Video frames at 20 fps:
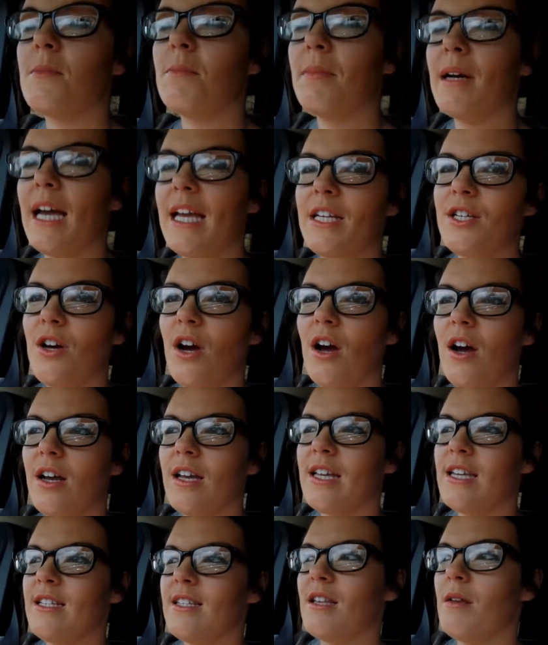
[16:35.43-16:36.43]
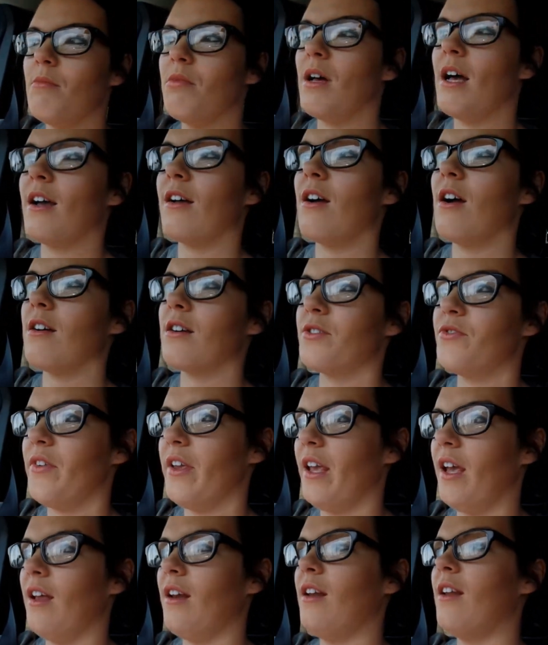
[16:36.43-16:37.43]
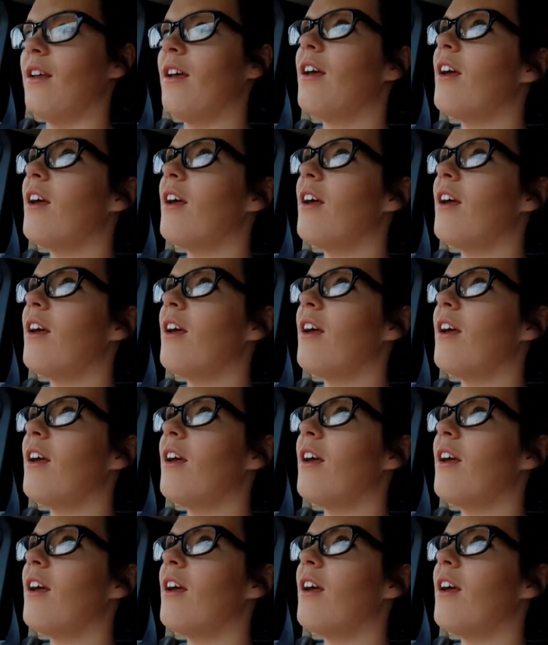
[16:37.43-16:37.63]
My dog is a Blackhawks fan.